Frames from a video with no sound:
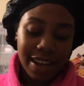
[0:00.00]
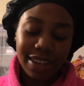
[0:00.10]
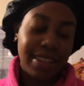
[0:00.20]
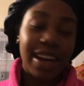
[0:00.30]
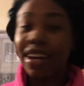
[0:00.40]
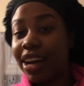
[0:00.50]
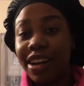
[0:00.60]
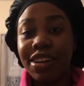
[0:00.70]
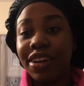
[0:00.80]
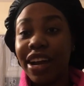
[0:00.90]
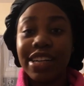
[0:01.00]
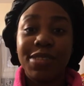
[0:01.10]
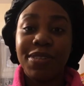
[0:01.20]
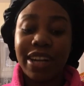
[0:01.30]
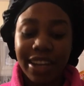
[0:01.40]
Yeah, I don't know, I just
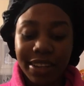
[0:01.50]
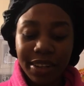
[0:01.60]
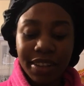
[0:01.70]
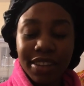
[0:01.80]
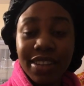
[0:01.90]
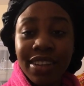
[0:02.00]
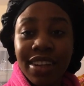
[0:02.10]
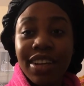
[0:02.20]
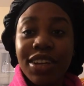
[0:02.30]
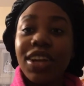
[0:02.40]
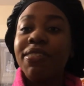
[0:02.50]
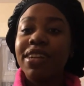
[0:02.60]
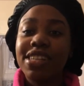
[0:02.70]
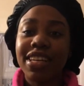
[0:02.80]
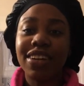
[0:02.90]
feel like, you know, if I
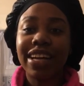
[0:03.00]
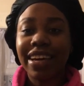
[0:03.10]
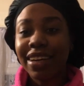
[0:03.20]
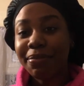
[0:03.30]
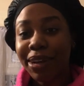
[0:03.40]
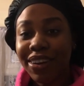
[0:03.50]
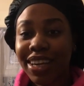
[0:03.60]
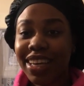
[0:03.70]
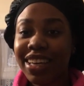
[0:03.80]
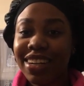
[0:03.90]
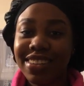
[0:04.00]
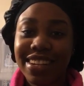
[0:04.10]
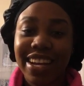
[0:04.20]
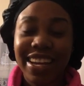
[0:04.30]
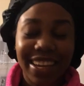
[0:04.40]
just sound like American, as
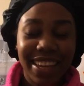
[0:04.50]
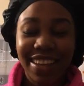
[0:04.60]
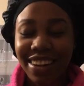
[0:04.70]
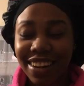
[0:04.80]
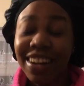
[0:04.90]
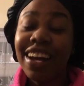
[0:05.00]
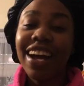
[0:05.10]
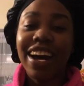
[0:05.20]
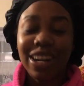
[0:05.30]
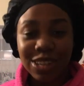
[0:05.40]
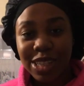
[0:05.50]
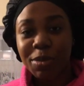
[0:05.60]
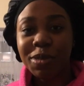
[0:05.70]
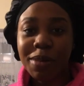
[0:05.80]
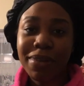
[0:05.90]
like, you know, I'll try to
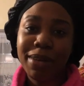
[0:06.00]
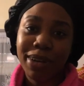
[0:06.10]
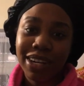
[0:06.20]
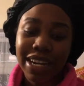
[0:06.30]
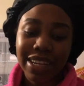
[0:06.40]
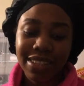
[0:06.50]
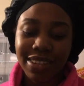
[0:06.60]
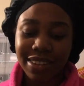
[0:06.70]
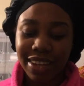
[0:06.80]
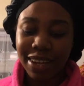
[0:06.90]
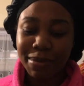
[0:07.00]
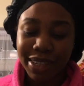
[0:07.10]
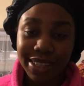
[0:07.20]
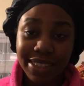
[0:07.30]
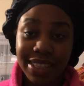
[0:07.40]
perfect my American accent, okay,
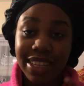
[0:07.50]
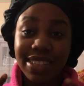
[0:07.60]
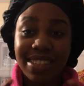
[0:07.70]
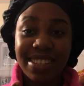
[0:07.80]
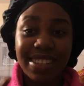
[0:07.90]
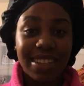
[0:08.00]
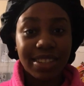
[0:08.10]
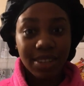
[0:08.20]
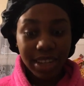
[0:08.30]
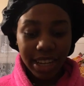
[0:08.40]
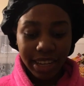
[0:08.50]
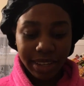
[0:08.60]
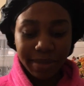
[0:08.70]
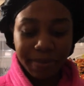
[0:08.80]
because this is not cutting it.